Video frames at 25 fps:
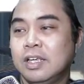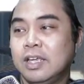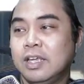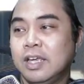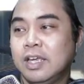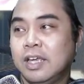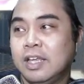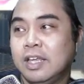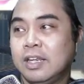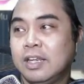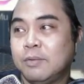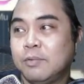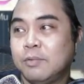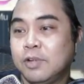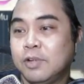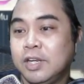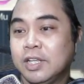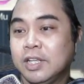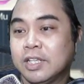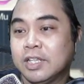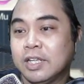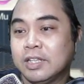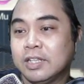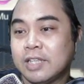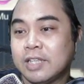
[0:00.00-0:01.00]
And I'm already
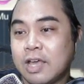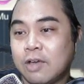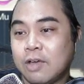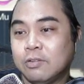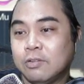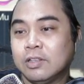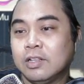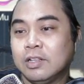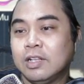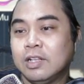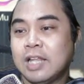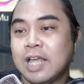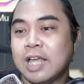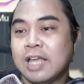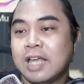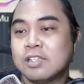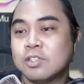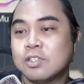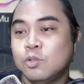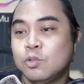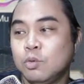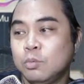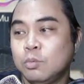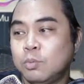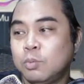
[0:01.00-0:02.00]
kicked out. Last
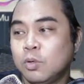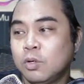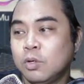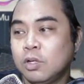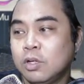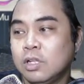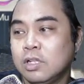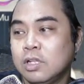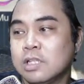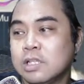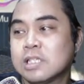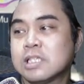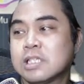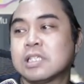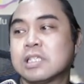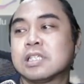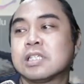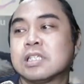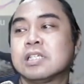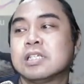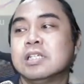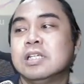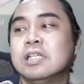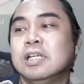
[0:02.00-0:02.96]
two pulls.